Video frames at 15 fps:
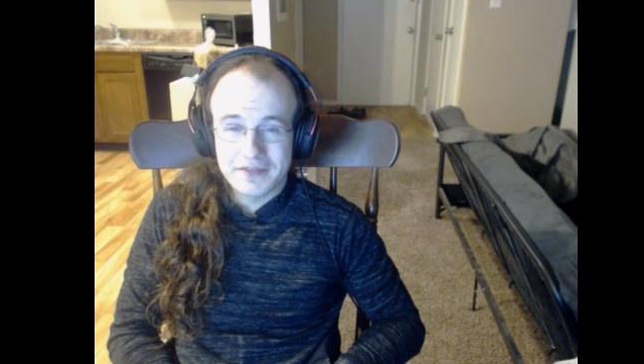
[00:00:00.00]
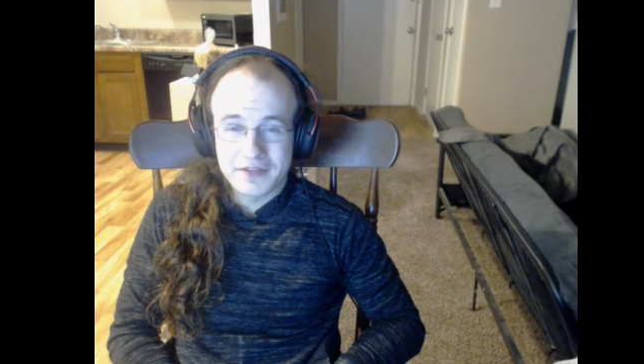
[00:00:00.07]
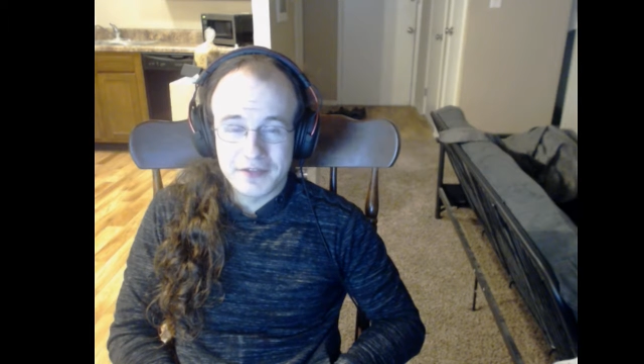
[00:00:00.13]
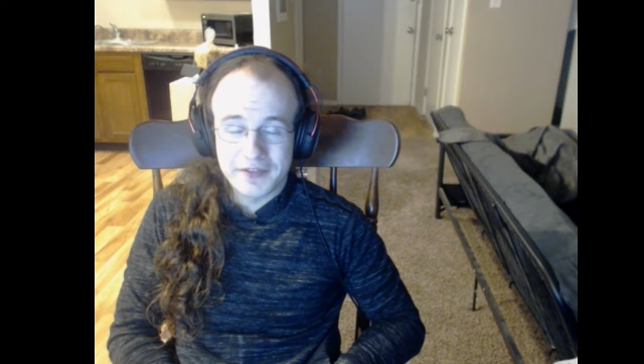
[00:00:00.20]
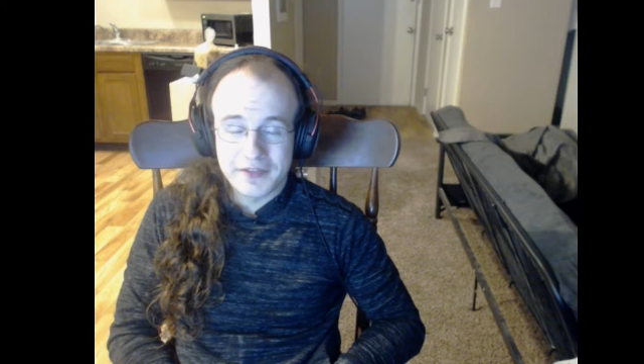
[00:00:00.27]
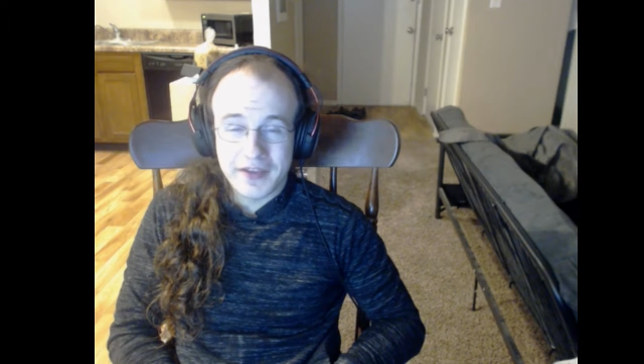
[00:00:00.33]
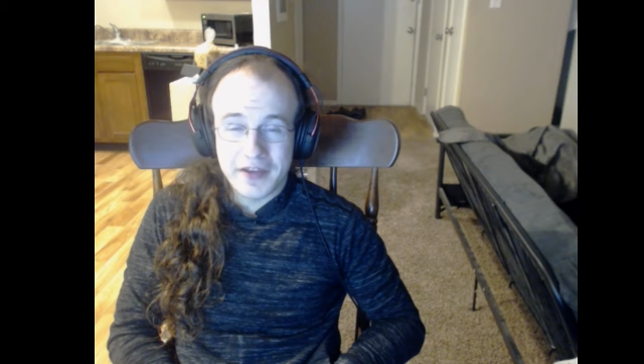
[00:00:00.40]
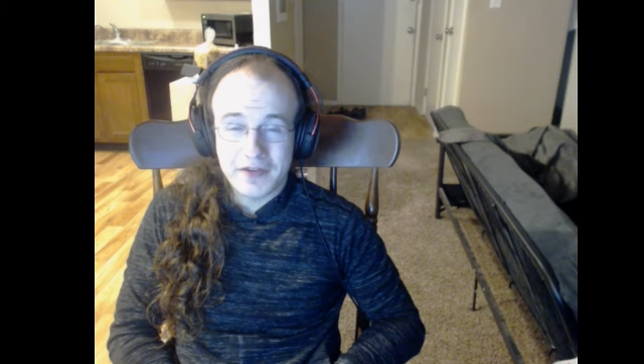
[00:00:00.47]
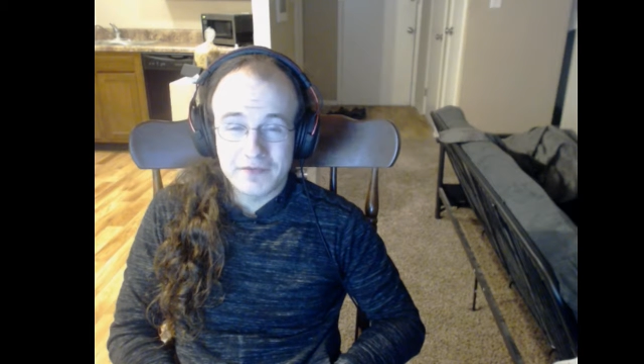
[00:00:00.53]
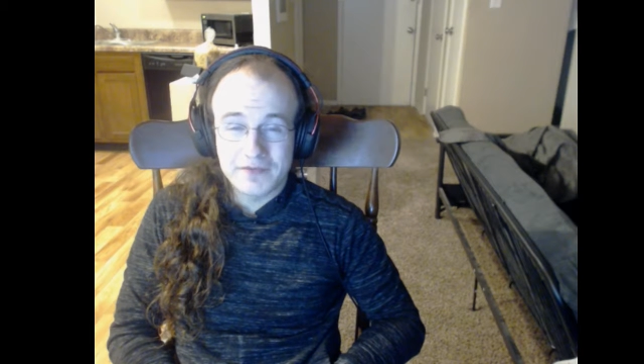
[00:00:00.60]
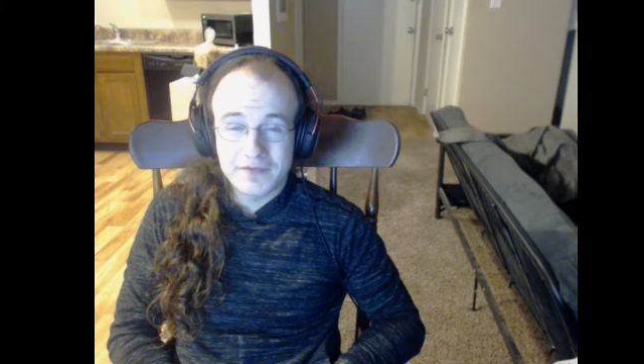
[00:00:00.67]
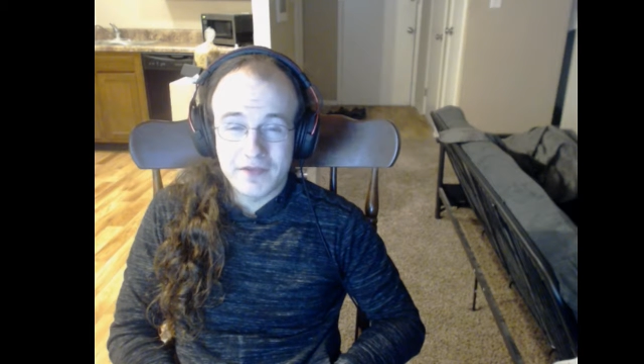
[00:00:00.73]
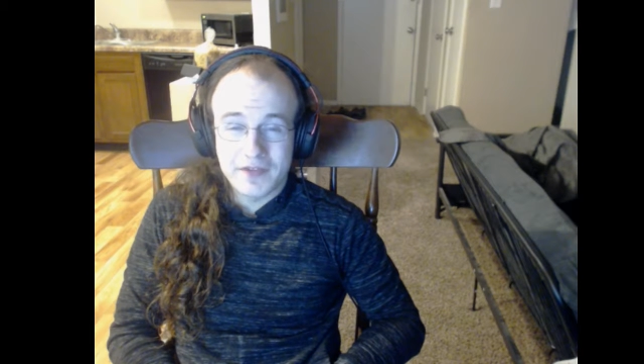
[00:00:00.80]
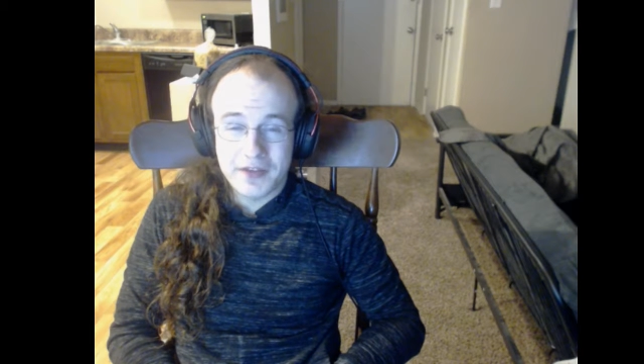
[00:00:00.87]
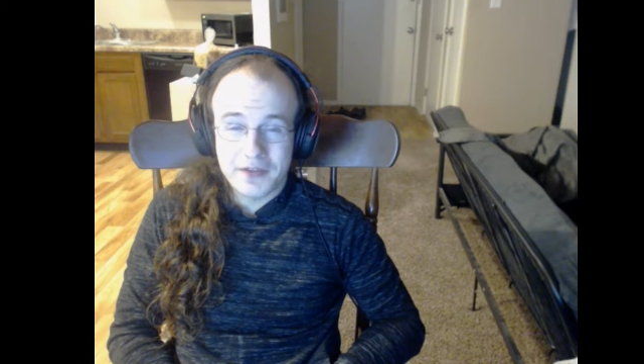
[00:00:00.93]
Zidane,
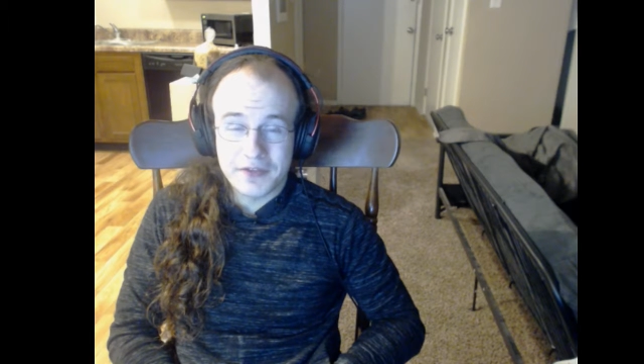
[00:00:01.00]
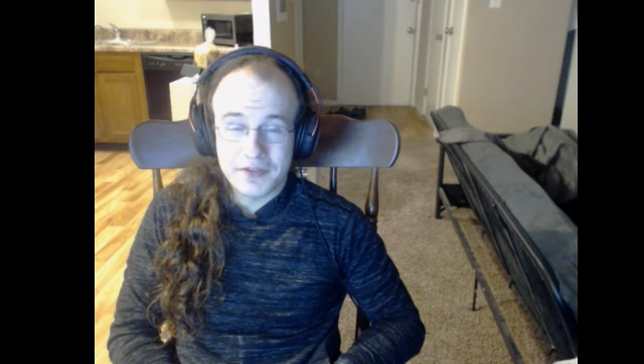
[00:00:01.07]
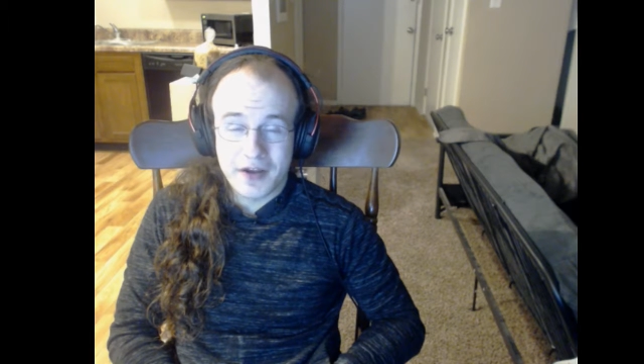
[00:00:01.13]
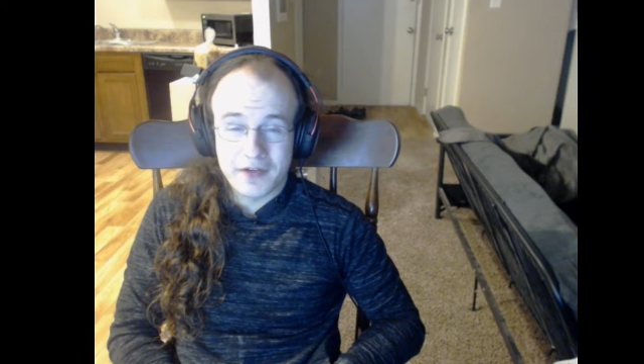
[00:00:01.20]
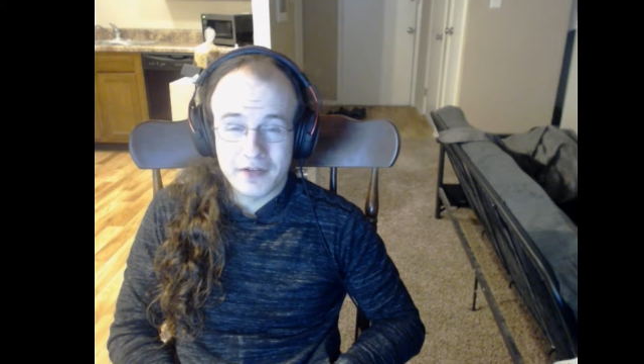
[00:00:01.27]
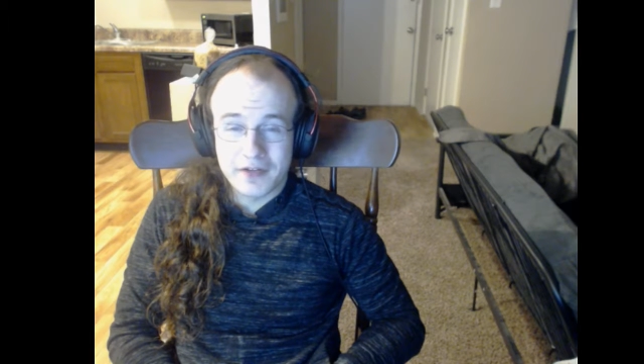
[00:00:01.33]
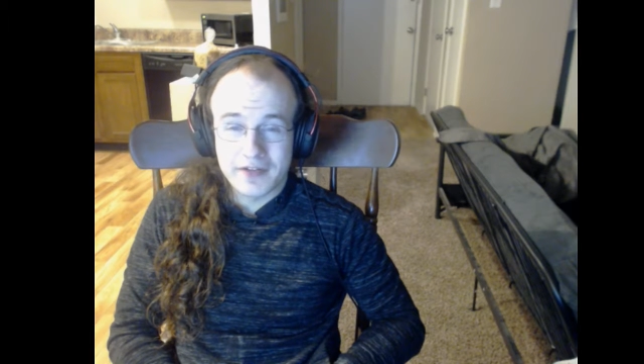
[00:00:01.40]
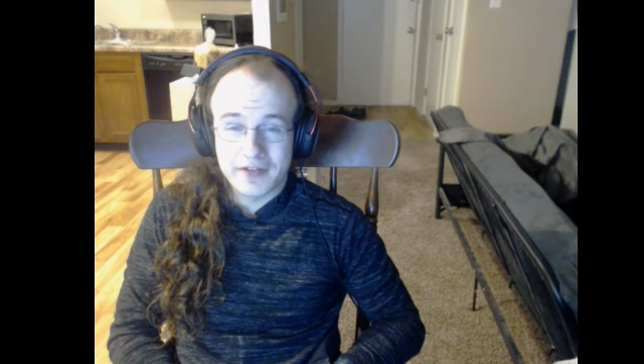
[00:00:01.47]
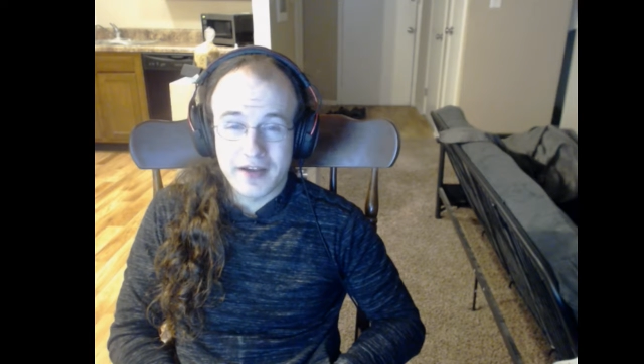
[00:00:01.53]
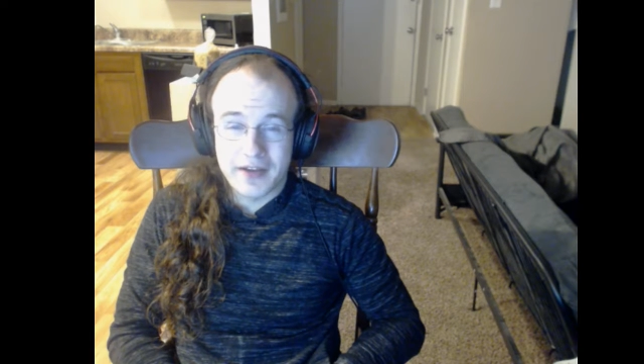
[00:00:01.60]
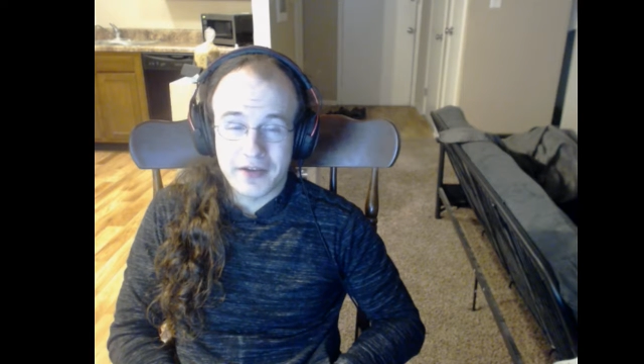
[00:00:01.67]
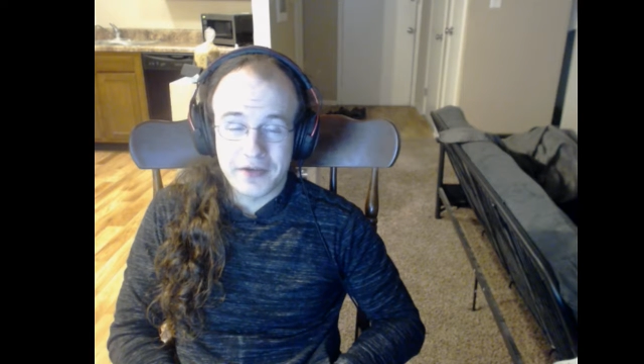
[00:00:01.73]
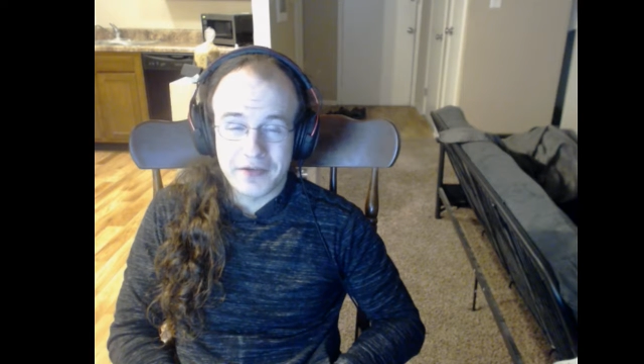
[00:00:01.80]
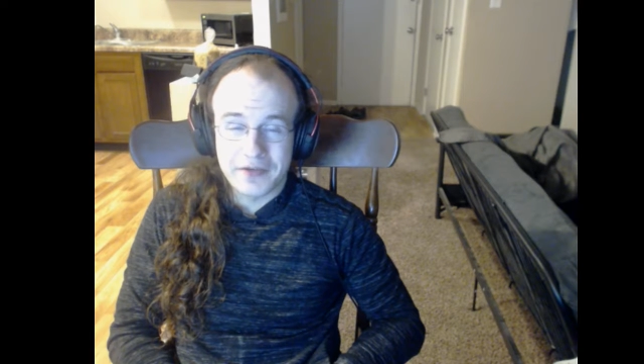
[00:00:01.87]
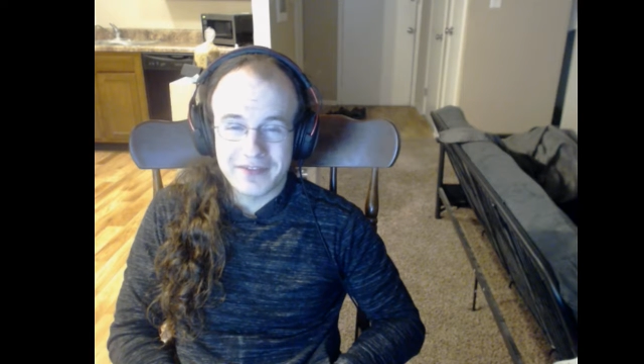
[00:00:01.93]
Vivi, Steiner, and
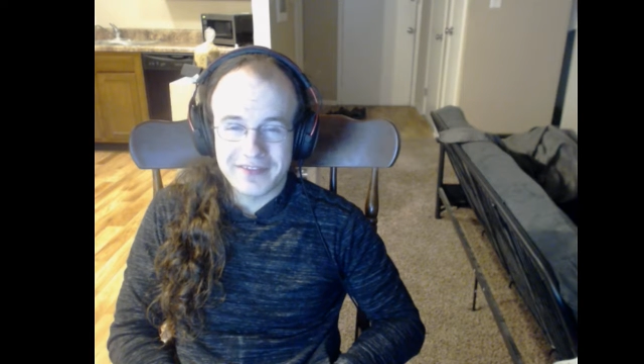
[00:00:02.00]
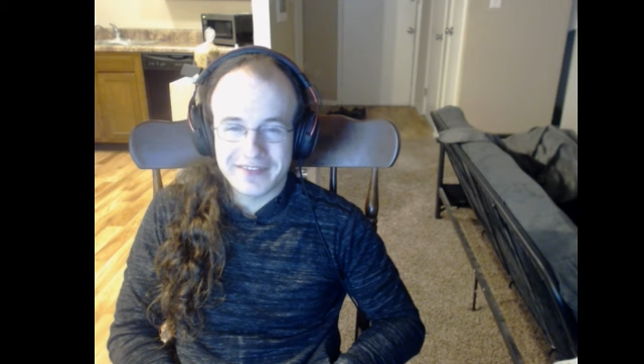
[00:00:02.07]
Eiko.